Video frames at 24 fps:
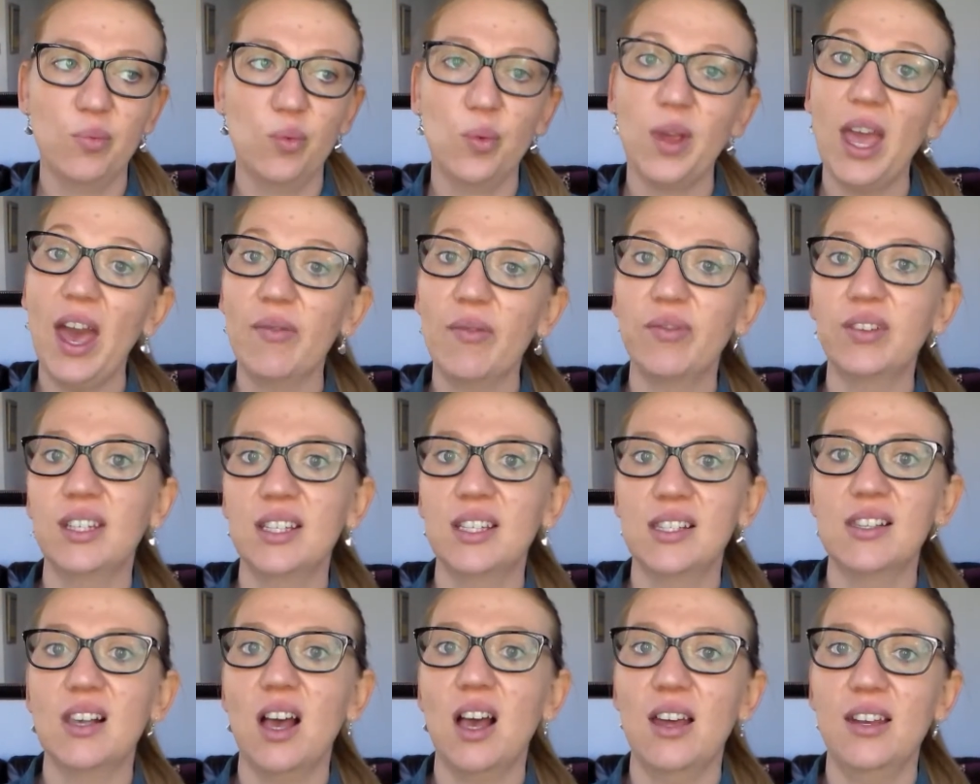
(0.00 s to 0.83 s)
We haven't
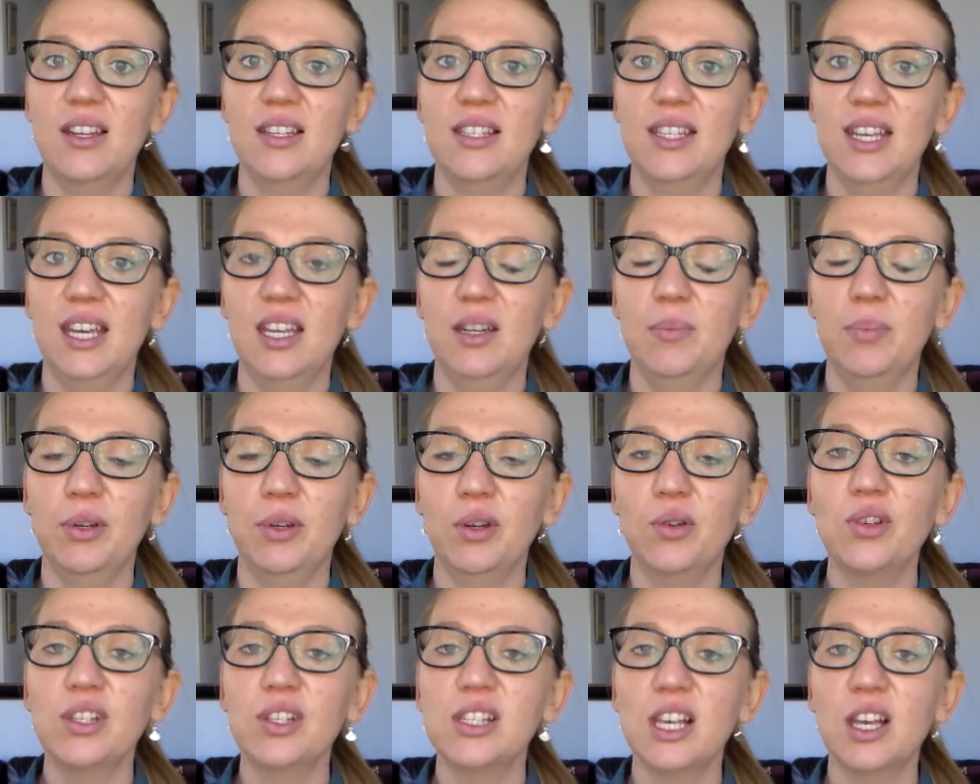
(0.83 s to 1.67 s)
decided yet, but
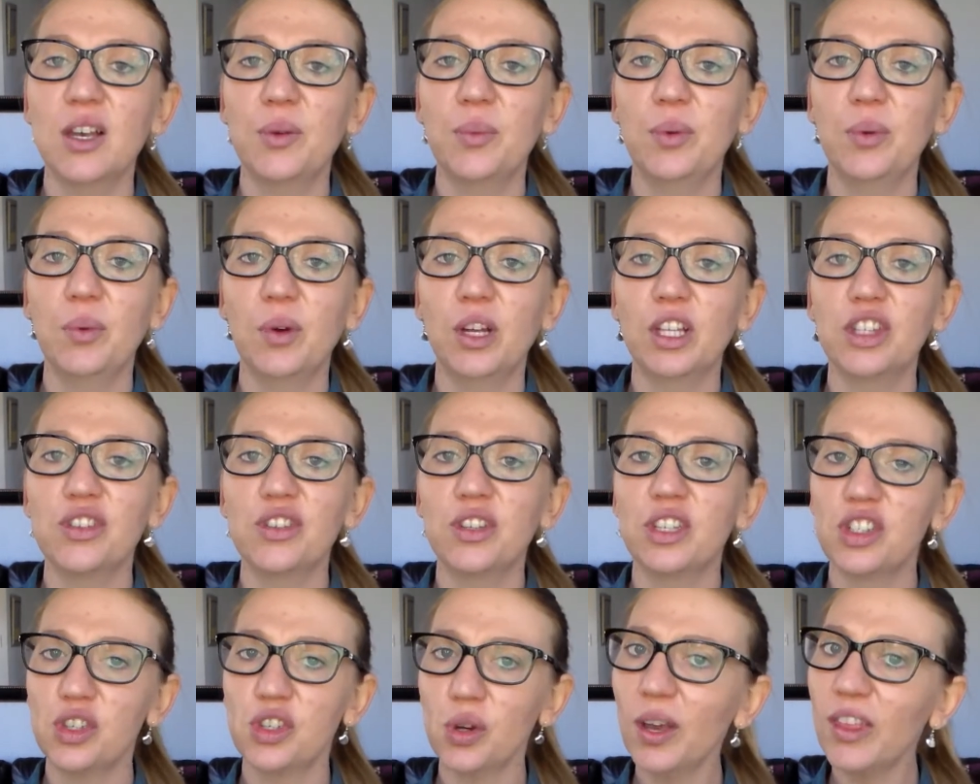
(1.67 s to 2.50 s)
also we want to
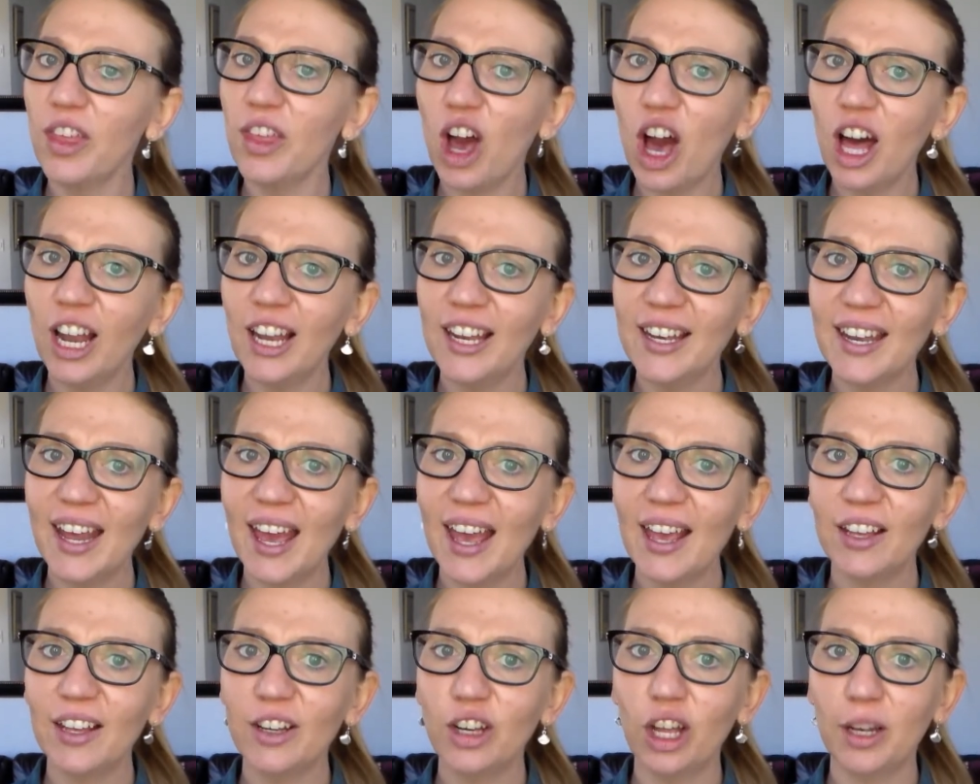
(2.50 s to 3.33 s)
enjoy the
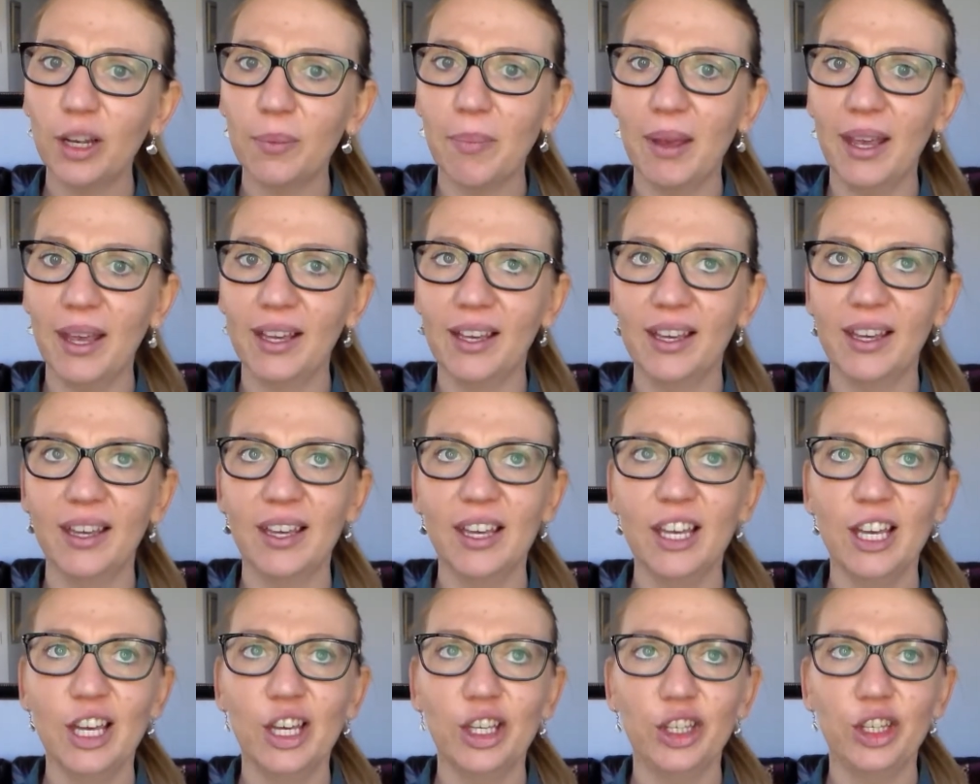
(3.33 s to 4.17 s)
holiday and not make,
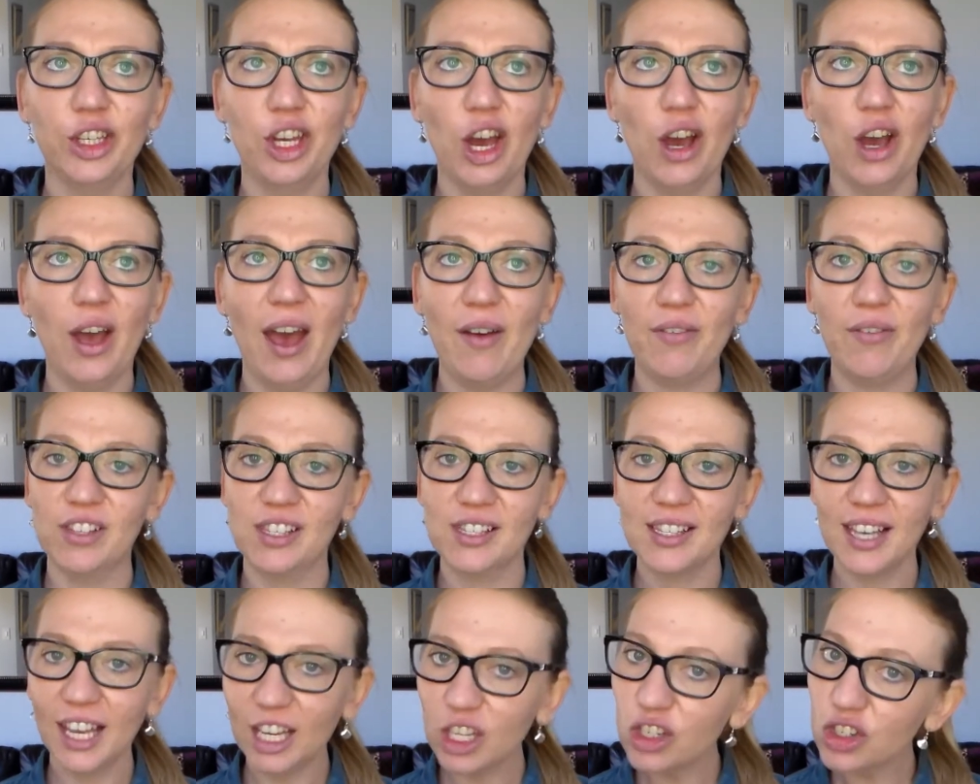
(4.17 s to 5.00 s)
you know, have a
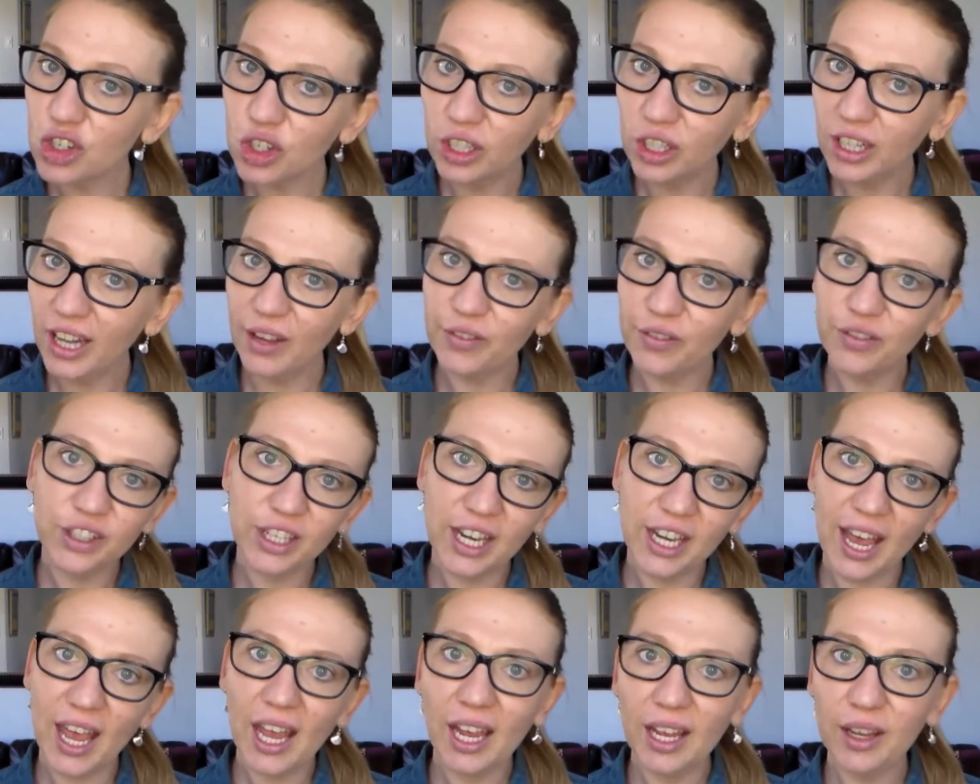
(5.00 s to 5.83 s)
schedule every
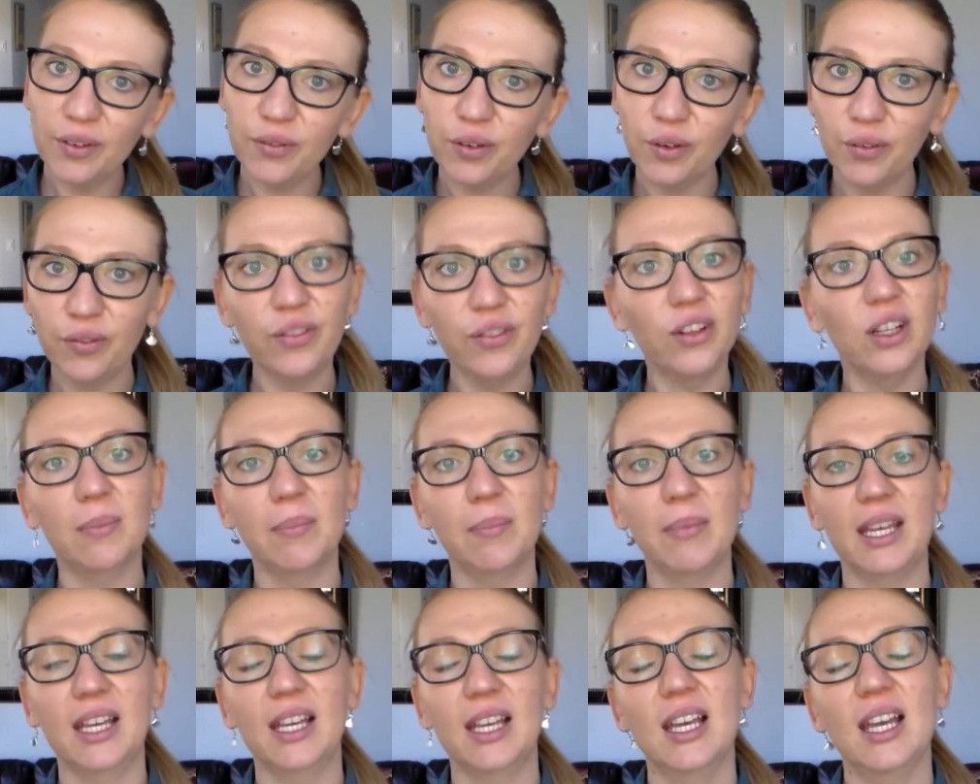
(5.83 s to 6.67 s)
day for
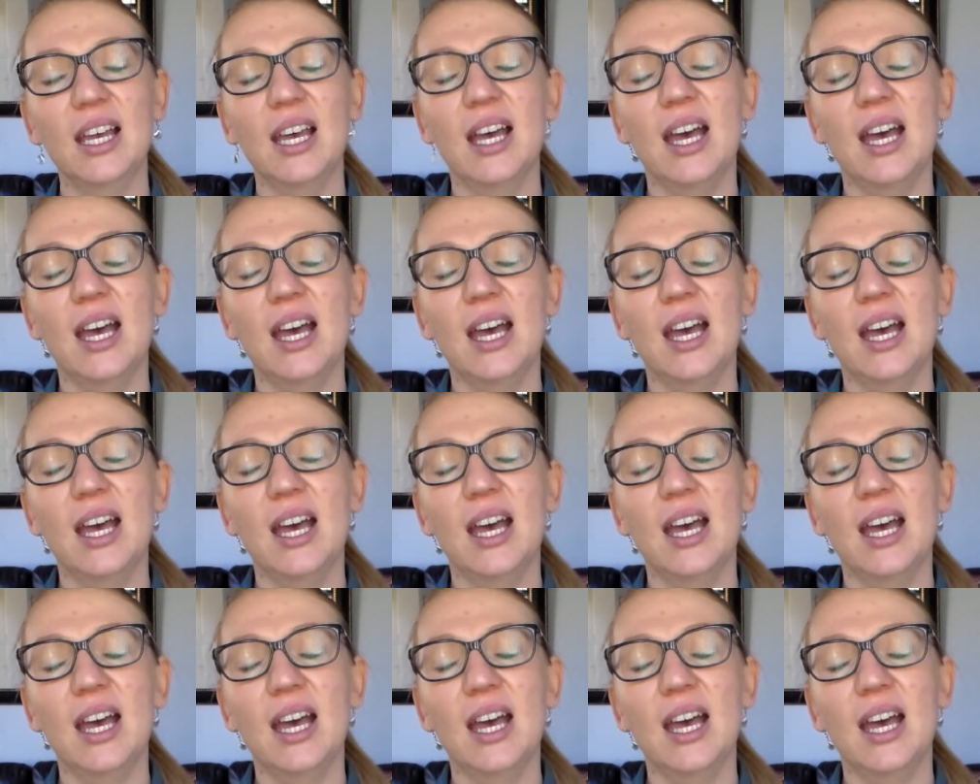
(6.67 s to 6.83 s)
filming.